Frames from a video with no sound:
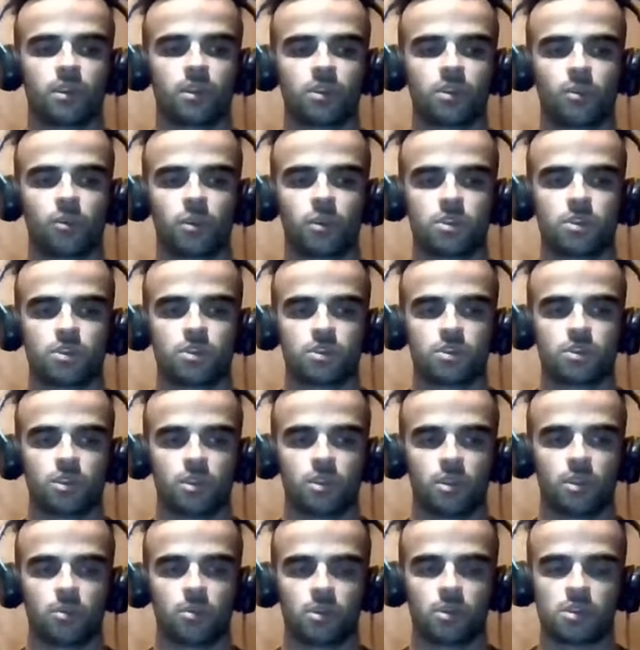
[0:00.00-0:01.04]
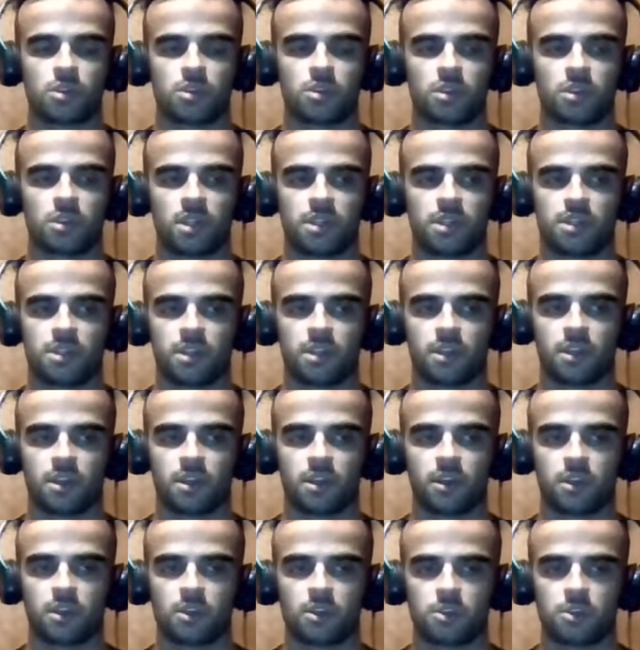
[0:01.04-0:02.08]
which it was, let's say,
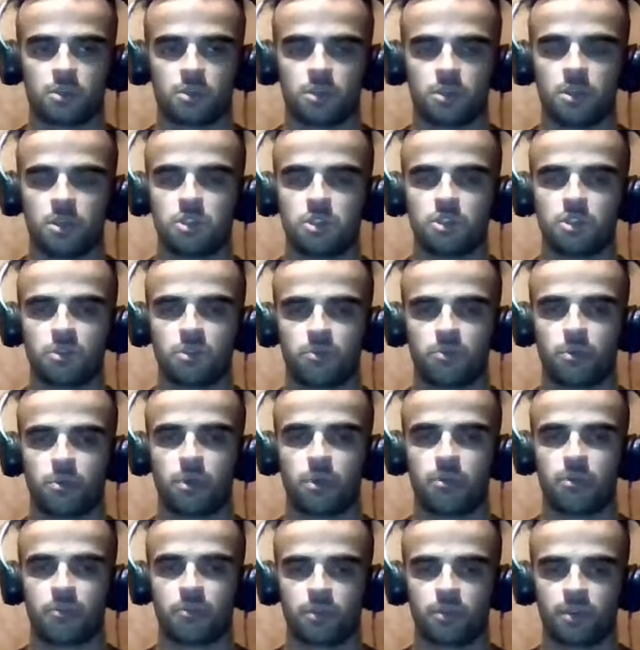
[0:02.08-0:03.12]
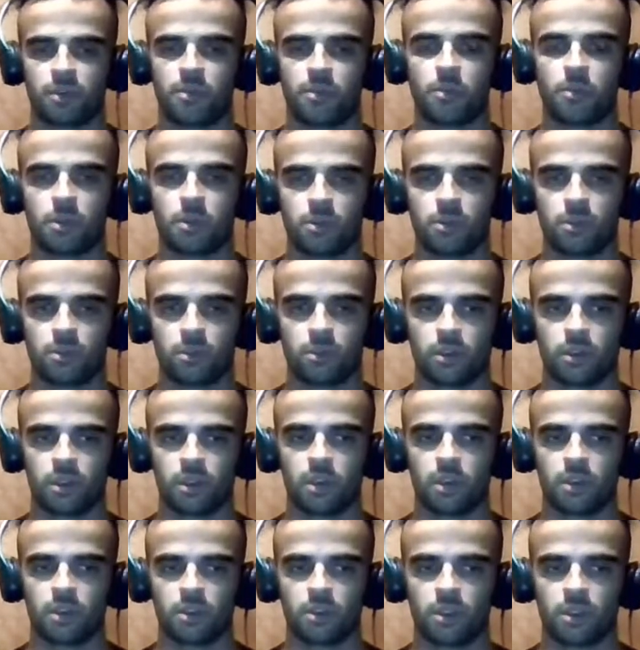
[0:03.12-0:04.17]
a strategical point for everyone,
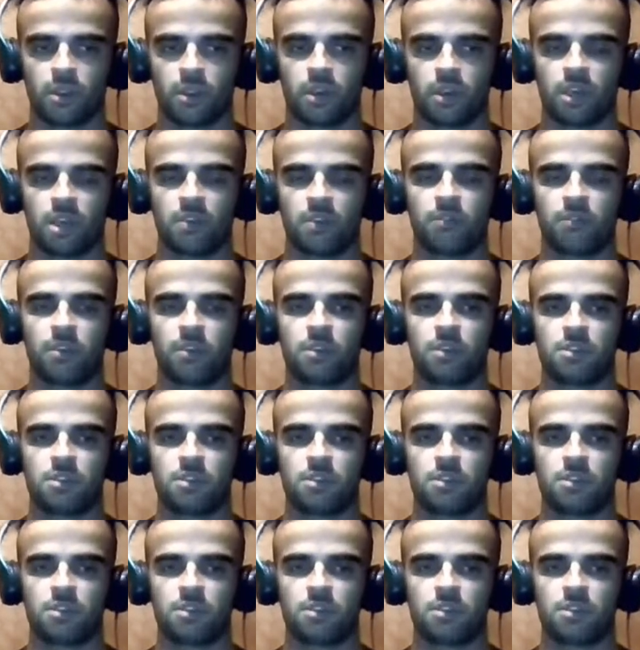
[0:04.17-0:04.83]
and every